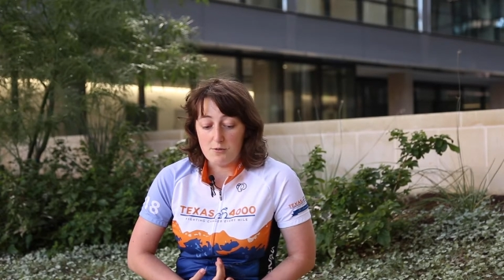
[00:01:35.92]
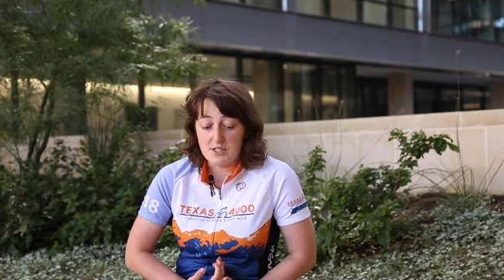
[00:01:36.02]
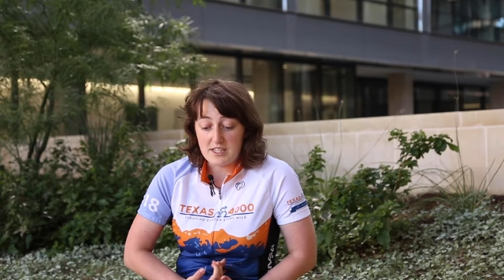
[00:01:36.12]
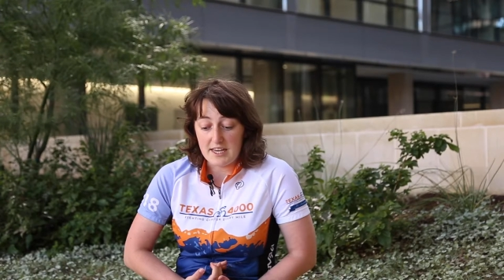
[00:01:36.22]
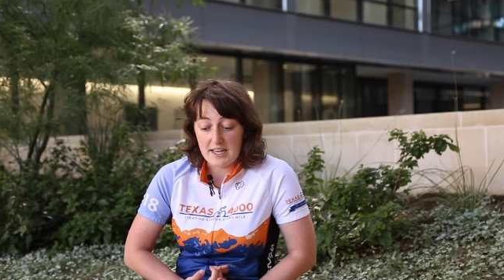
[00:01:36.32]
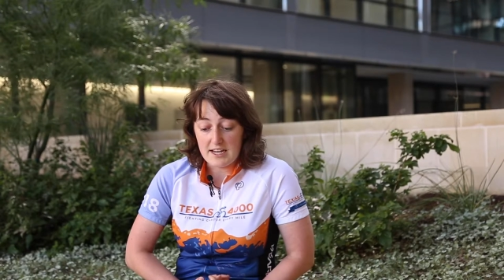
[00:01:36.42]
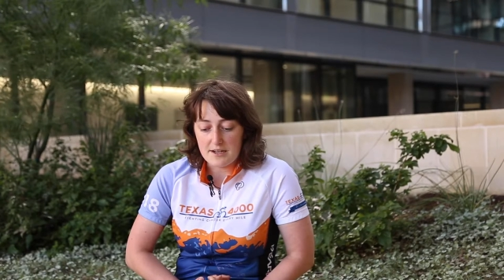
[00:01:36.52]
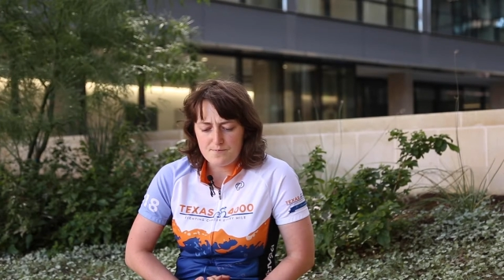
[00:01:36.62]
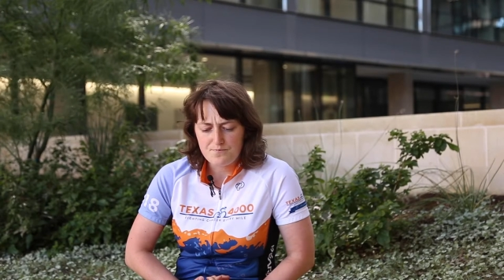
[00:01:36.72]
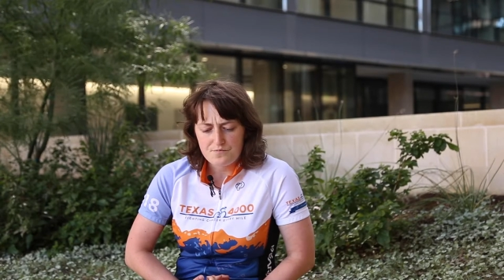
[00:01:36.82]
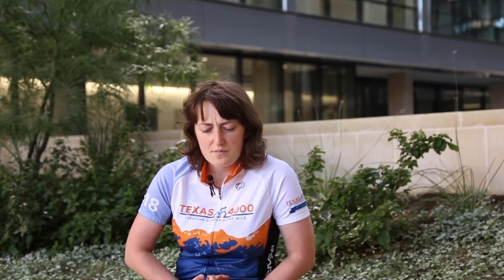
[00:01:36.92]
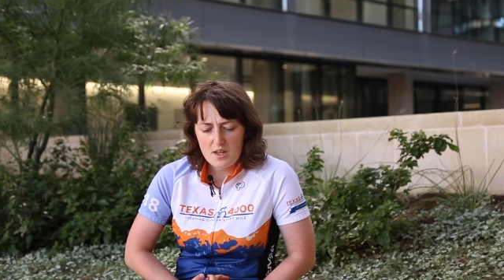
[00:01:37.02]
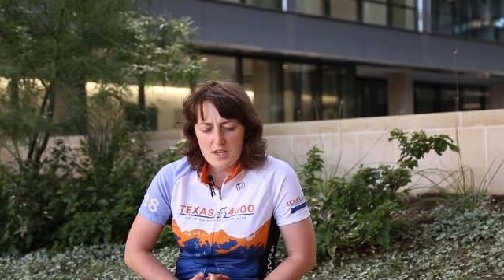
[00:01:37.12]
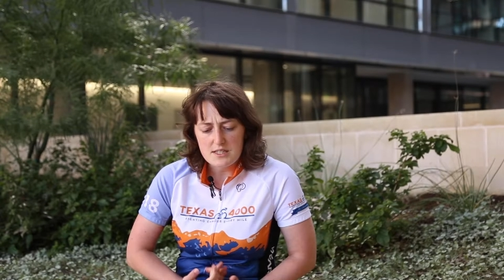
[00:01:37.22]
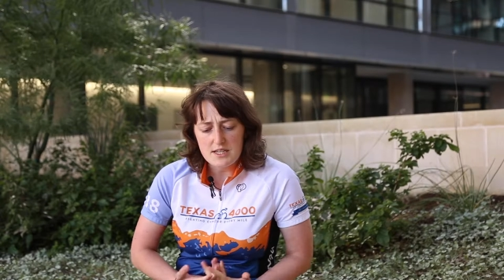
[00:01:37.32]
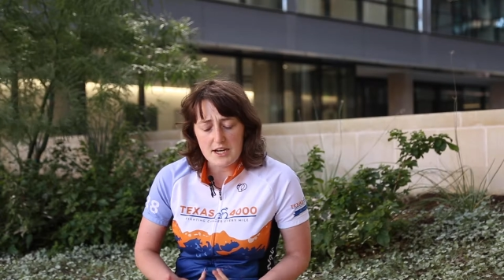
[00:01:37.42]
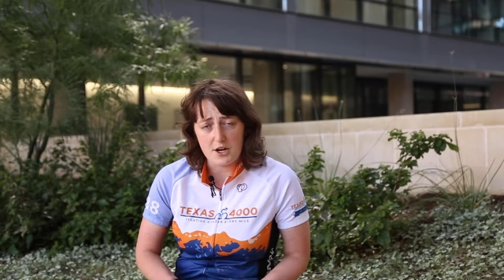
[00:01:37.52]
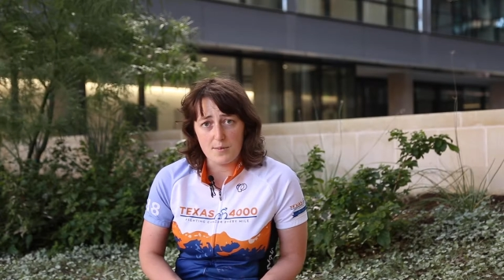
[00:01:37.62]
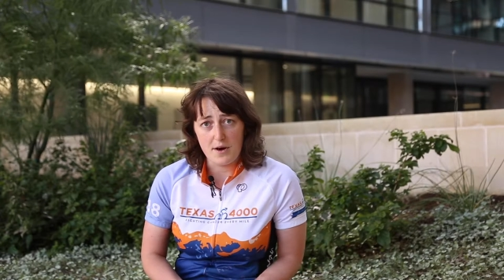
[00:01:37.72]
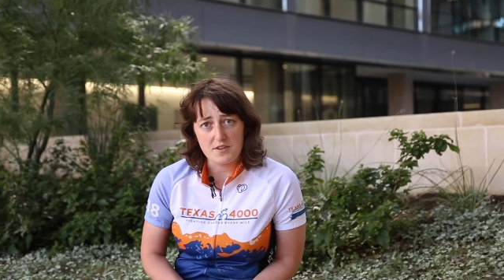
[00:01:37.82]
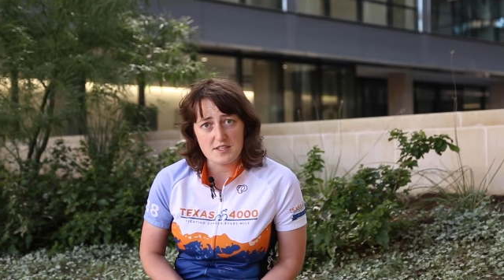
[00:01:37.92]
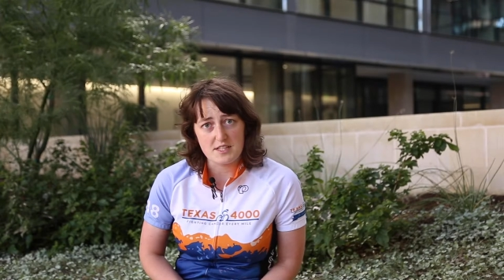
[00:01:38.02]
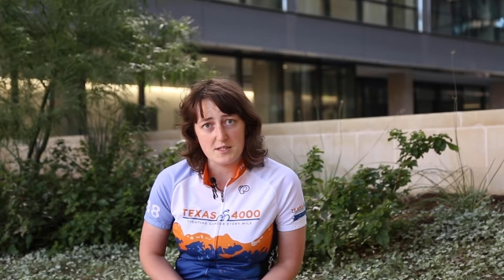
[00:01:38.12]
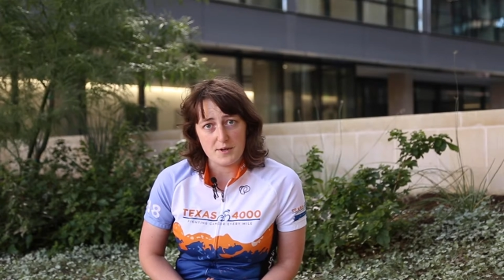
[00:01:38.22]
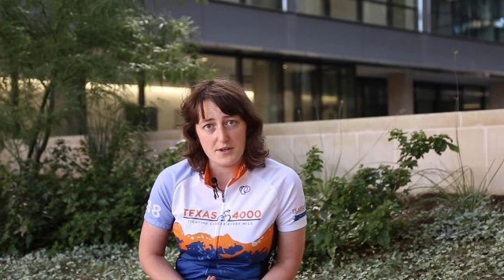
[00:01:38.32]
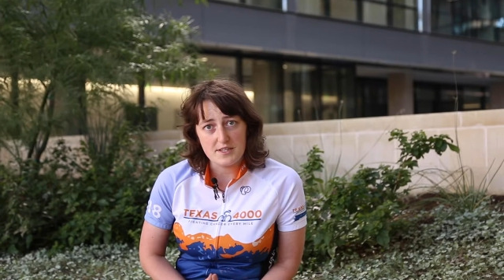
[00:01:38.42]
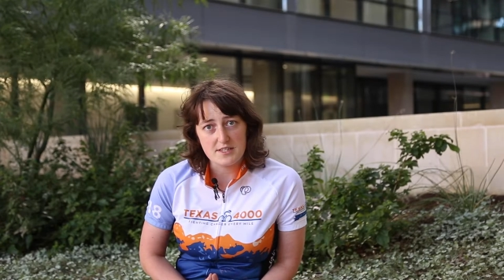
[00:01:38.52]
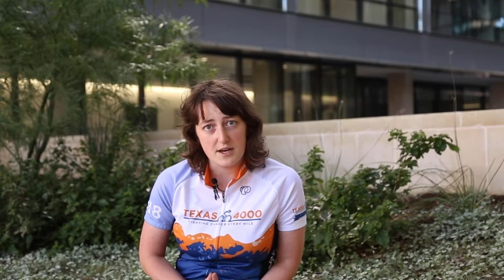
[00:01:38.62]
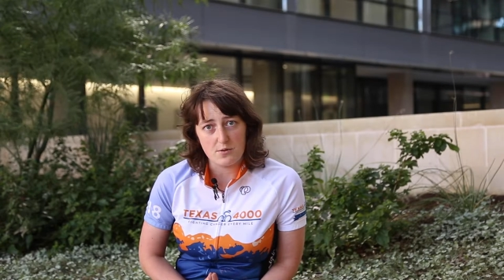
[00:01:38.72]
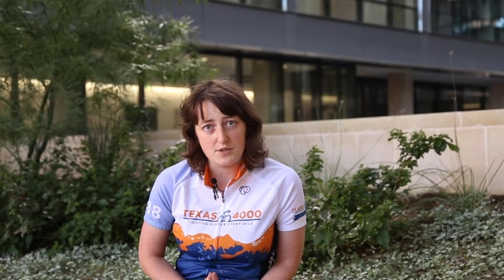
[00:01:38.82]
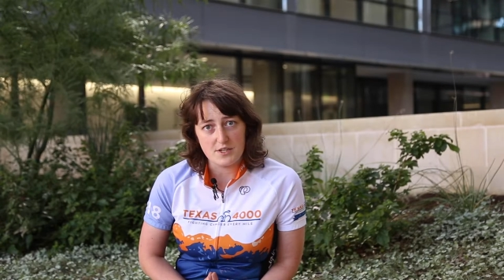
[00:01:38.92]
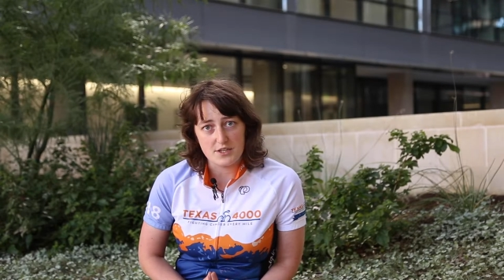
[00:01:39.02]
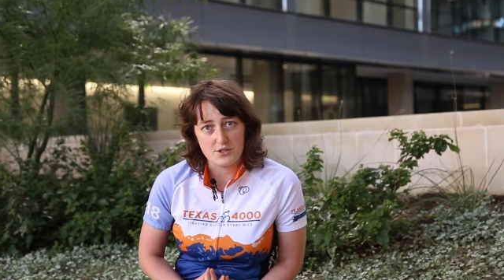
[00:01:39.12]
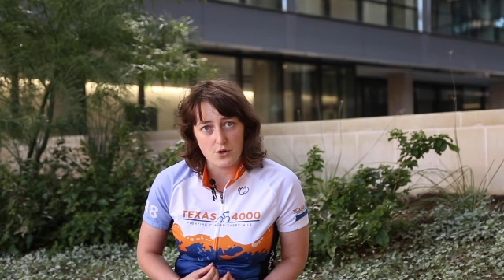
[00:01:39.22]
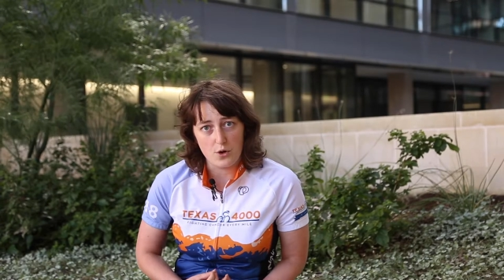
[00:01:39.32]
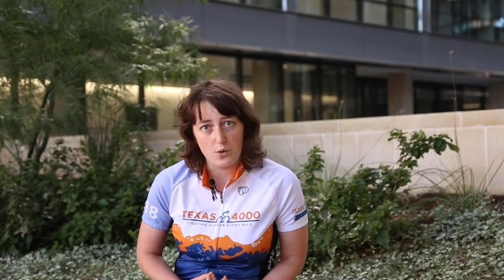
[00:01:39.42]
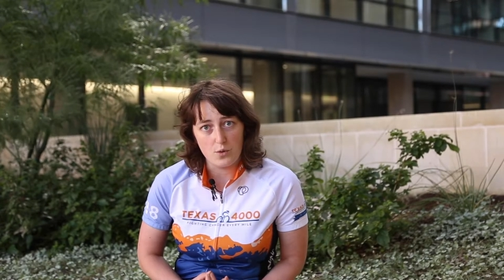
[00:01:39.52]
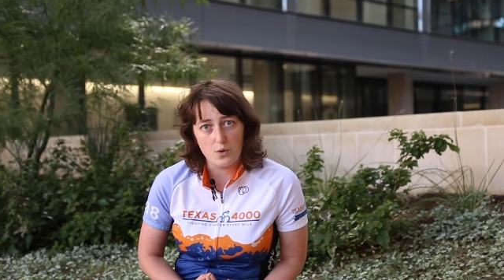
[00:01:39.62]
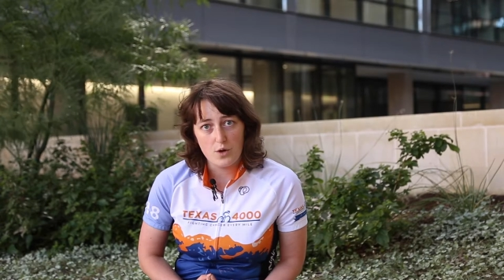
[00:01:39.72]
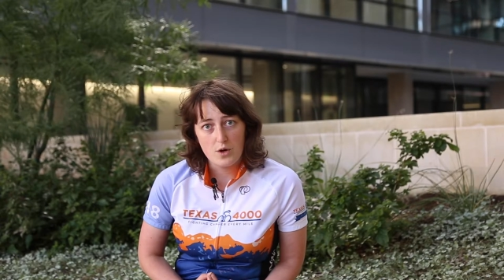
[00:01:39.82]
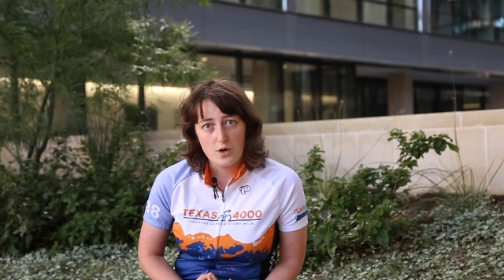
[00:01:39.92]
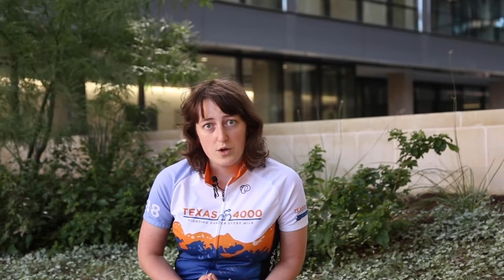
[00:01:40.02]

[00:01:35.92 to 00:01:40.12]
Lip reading: was getting to hear about this experience that was like so